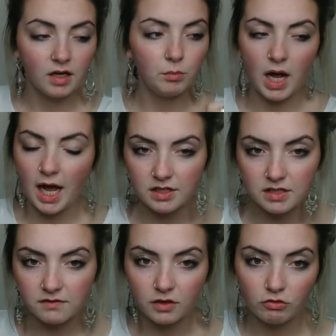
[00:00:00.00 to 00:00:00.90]
My hand
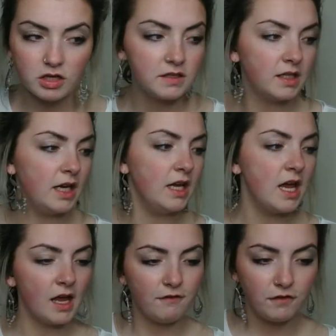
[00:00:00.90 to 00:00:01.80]
doesn't feel greasy,
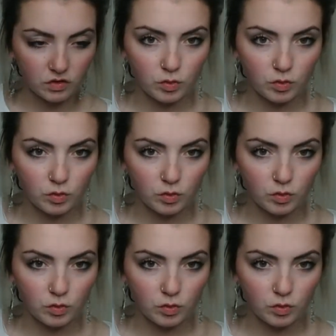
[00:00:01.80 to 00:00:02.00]
feels